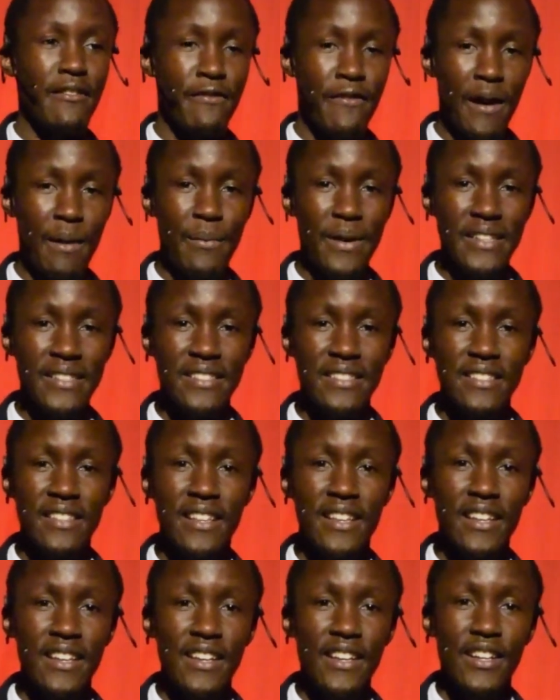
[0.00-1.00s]
farmers
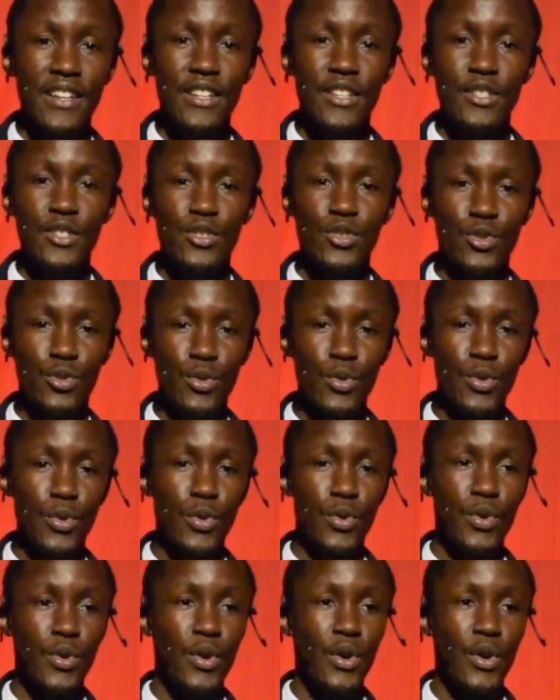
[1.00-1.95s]
to